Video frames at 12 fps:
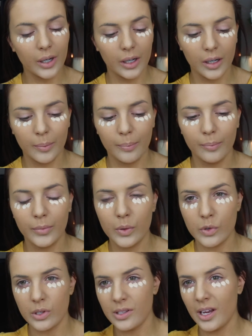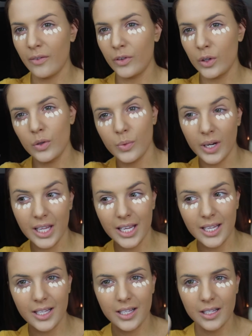You just have to use one of
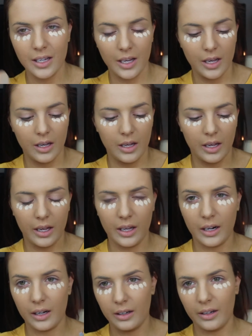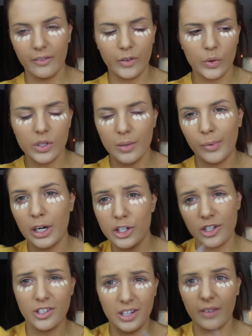these, and if you use a brush
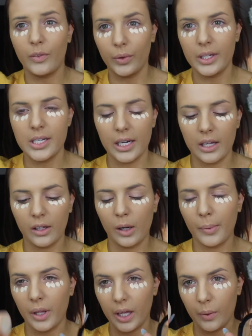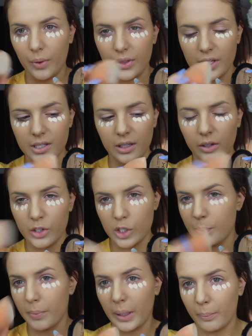you're just gonna have to really dig in there, but like with this it literally
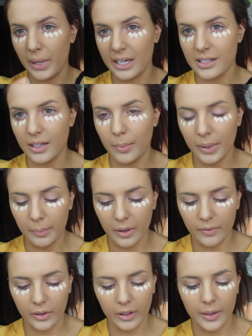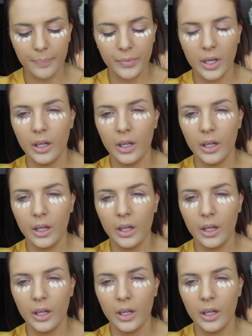just like picks it up like perfectly.